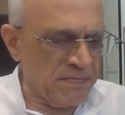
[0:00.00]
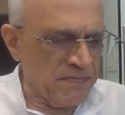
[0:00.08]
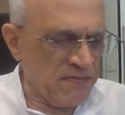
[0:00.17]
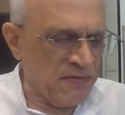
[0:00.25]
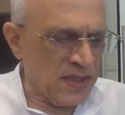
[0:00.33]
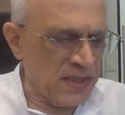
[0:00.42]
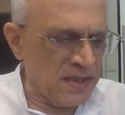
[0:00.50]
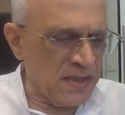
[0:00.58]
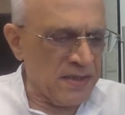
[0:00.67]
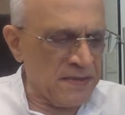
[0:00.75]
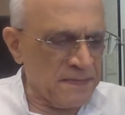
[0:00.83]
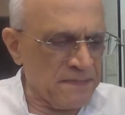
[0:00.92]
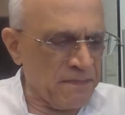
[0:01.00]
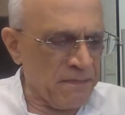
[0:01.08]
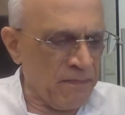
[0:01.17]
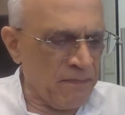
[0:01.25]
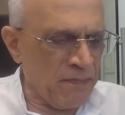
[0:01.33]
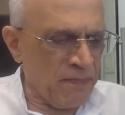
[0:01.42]
father.
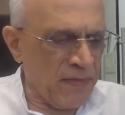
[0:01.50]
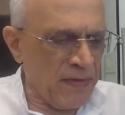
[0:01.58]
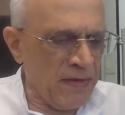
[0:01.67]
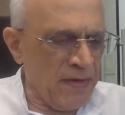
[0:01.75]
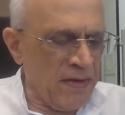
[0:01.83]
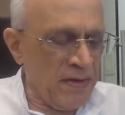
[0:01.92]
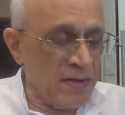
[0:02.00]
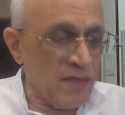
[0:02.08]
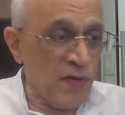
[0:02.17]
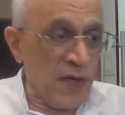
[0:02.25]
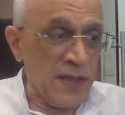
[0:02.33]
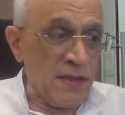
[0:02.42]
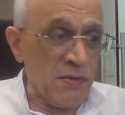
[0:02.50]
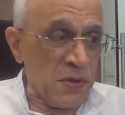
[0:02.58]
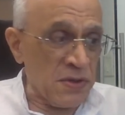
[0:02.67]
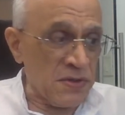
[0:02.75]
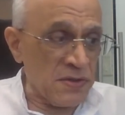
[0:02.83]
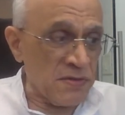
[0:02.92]
The father
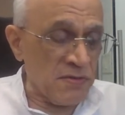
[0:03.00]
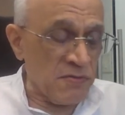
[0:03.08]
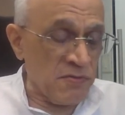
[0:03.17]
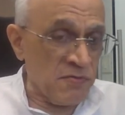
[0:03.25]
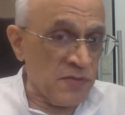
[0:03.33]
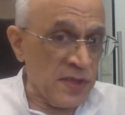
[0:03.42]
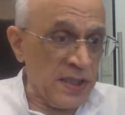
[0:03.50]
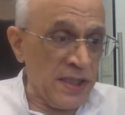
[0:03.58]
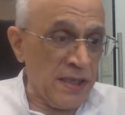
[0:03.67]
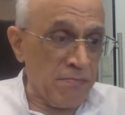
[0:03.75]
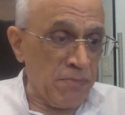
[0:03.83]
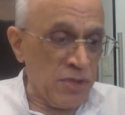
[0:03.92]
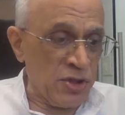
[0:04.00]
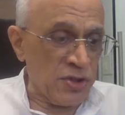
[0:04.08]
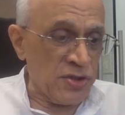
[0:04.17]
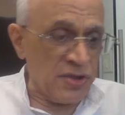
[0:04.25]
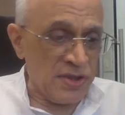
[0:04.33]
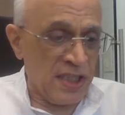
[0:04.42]
was very
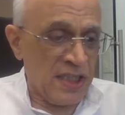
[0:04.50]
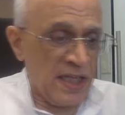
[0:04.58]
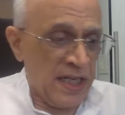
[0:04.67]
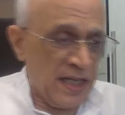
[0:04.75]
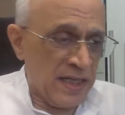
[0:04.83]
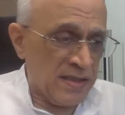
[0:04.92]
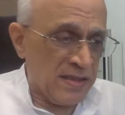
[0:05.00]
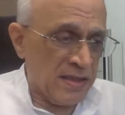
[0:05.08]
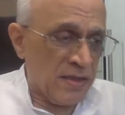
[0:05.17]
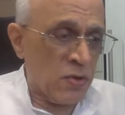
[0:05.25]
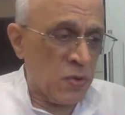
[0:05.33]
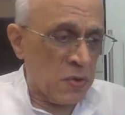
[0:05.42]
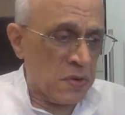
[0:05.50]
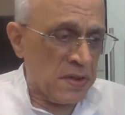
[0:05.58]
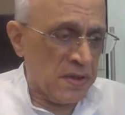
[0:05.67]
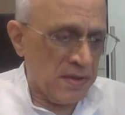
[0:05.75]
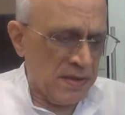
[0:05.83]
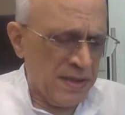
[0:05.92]
ambitious and had a goal.
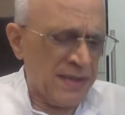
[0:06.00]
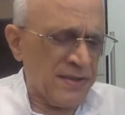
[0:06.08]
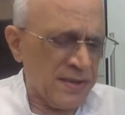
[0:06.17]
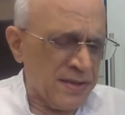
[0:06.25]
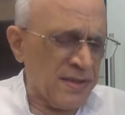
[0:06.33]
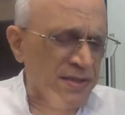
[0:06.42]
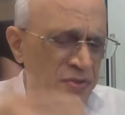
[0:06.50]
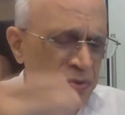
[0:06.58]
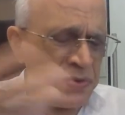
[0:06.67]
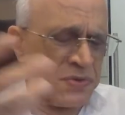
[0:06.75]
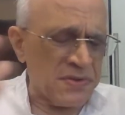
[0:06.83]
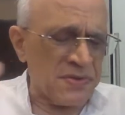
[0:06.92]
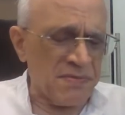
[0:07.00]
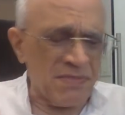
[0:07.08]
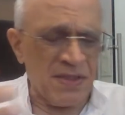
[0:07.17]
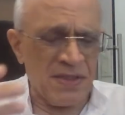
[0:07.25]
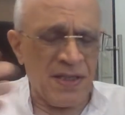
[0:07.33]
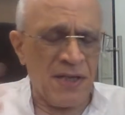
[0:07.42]
He had certain goals
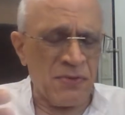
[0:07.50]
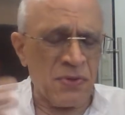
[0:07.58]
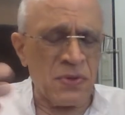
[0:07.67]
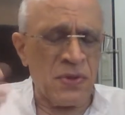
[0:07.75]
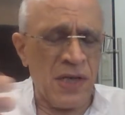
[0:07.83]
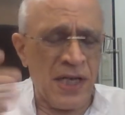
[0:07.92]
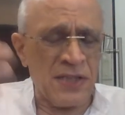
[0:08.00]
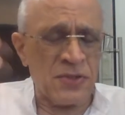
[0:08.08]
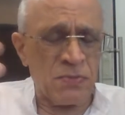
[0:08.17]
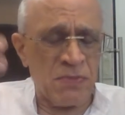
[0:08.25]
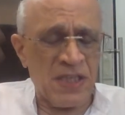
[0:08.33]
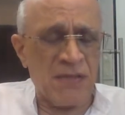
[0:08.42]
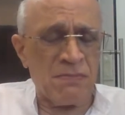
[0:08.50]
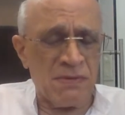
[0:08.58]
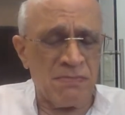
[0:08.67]
that I would like to become